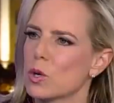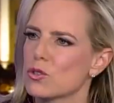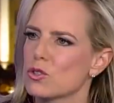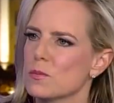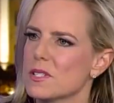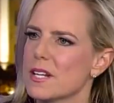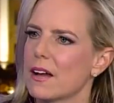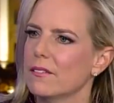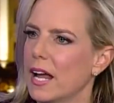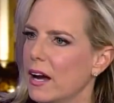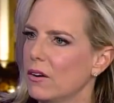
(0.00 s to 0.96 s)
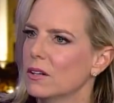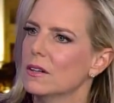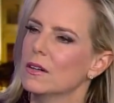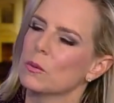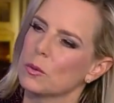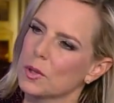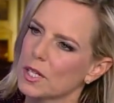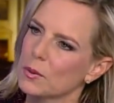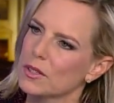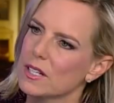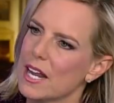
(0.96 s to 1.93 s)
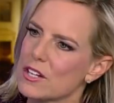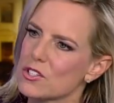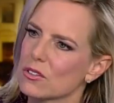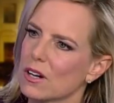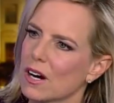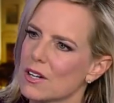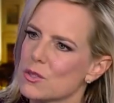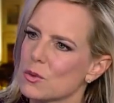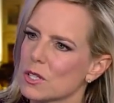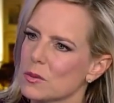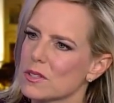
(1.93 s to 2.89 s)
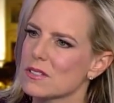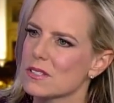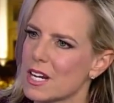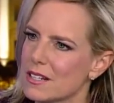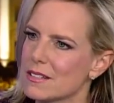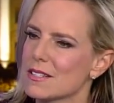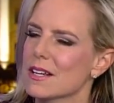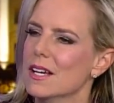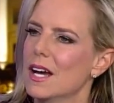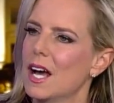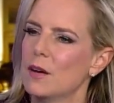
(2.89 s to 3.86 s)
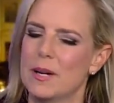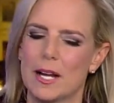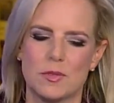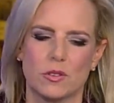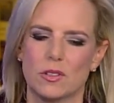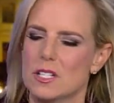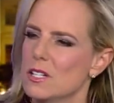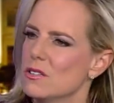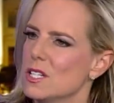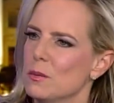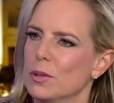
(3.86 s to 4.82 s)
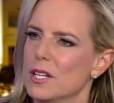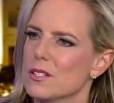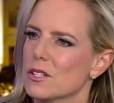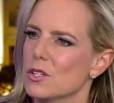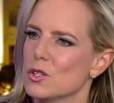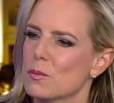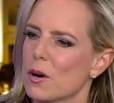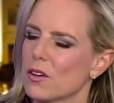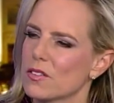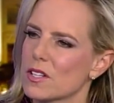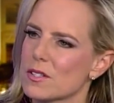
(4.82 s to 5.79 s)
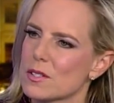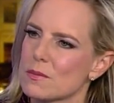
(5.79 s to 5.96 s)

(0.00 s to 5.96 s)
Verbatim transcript: more troops down now. We're working with the National Guards, working with the states. Uh, but absolutely, DOD plays a huge part of this.